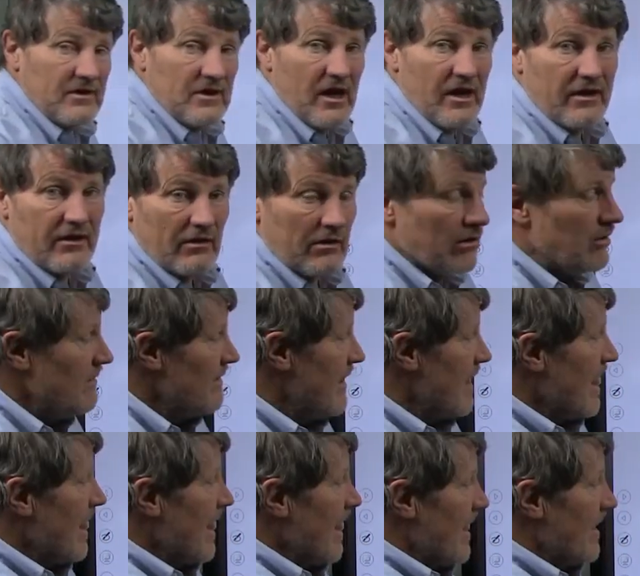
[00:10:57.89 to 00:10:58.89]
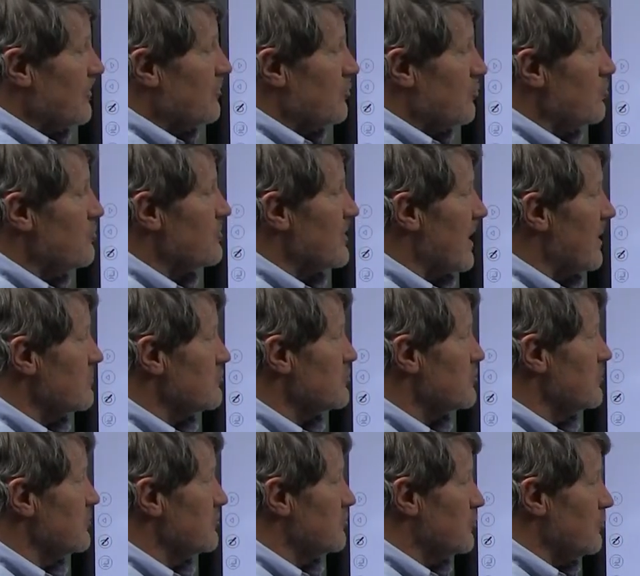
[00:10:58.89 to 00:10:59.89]
Yale, in
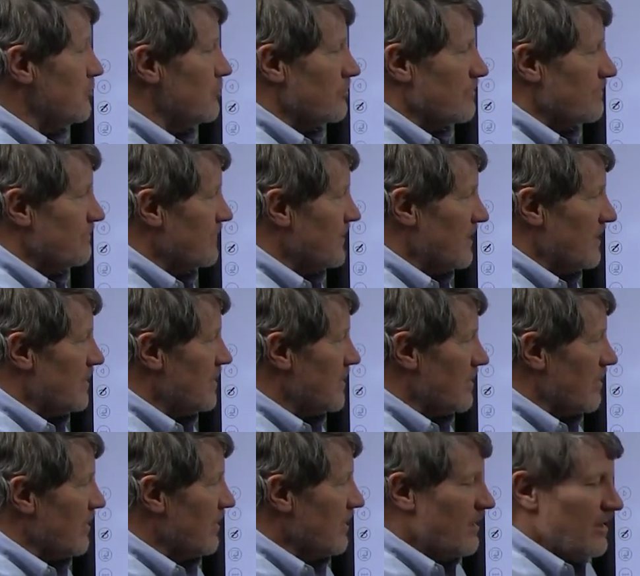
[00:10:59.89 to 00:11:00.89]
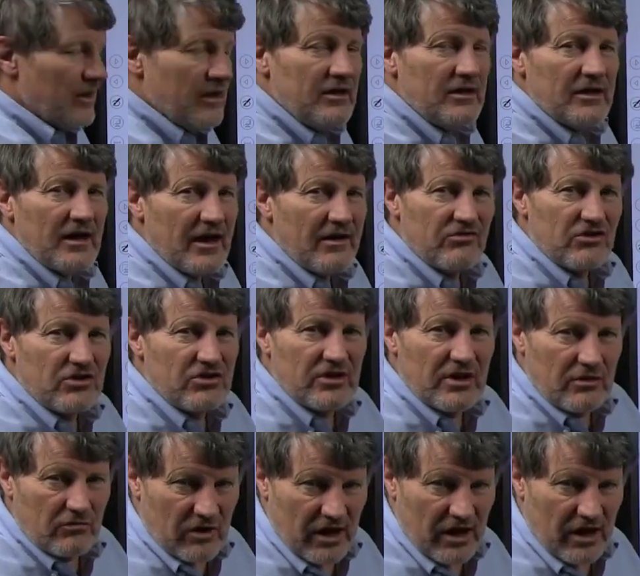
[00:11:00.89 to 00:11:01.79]
2002. He did everything